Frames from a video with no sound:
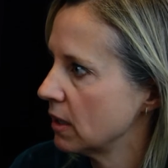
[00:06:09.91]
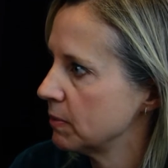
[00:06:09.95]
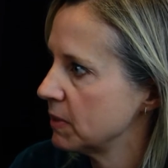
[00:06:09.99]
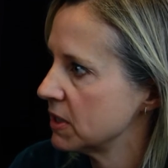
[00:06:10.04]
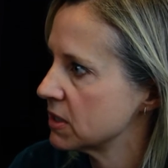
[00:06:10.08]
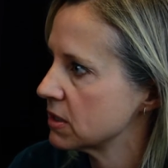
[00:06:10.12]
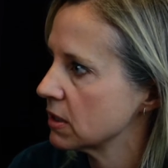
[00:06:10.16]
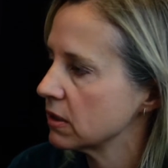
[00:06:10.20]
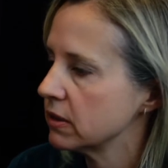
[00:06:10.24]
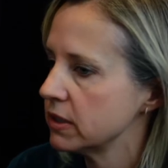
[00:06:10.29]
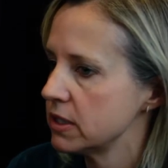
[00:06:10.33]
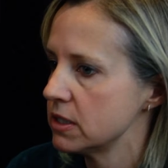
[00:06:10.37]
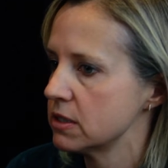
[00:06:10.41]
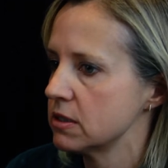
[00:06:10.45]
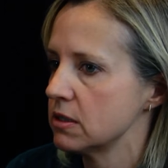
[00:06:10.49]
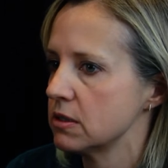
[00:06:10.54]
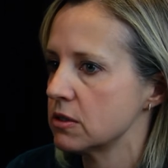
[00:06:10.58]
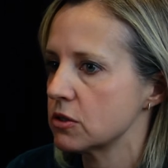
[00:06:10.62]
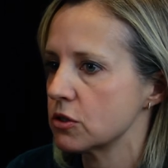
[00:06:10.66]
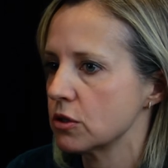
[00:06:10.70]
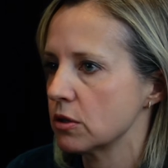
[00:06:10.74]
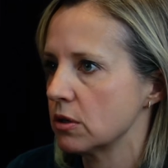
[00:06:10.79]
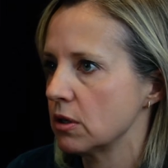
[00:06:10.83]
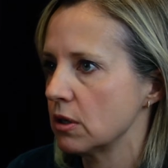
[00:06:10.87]
I mean, to
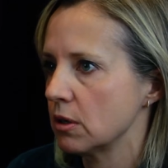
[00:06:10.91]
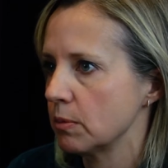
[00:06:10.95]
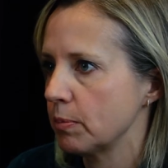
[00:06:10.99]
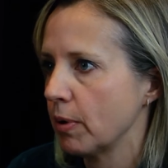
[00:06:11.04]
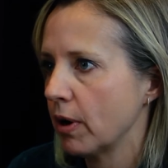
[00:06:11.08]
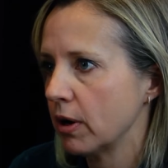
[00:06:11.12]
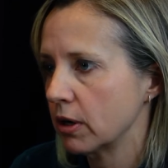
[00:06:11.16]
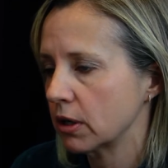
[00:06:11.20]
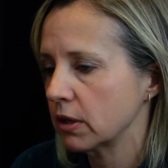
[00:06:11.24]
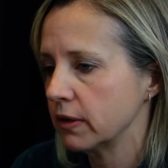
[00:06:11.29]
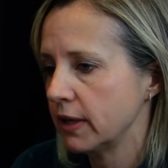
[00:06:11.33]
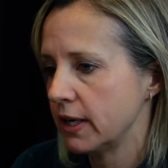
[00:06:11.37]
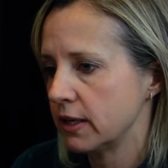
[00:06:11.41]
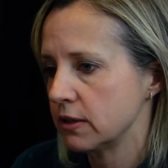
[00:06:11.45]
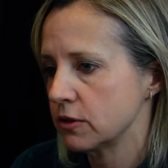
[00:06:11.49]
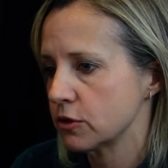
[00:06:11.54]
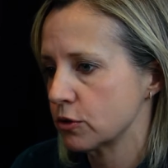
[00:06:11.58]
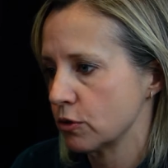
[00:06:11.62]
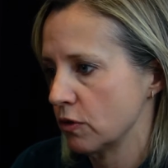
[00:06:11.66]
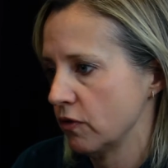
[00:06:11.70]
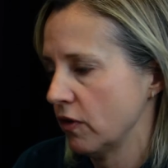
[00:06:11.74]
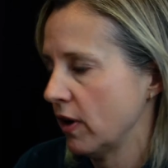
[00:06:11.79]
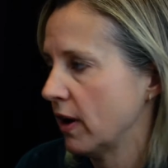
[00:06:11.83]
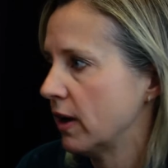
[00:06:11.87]
listen to the Parkland
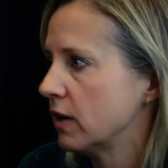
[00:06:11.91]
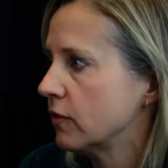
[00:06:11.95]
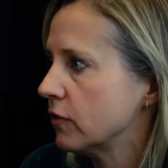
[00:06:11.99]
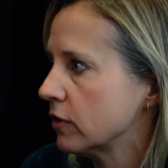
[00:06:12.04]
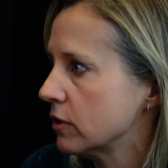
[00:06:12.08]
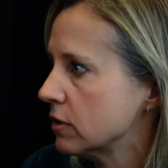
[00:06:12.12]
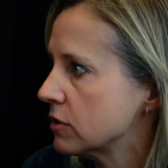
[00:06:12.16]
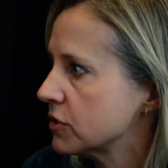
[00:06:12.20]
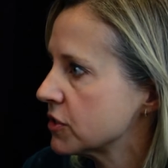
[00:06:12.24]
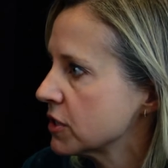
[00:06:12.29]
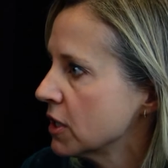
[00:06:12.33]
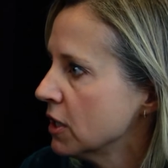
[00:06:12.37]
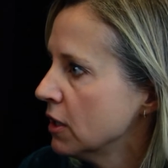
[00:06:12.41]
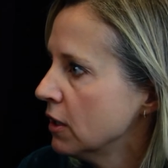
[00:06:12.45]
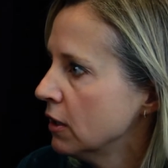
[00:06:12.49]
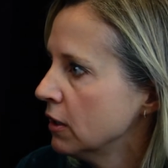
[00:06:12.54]
survivors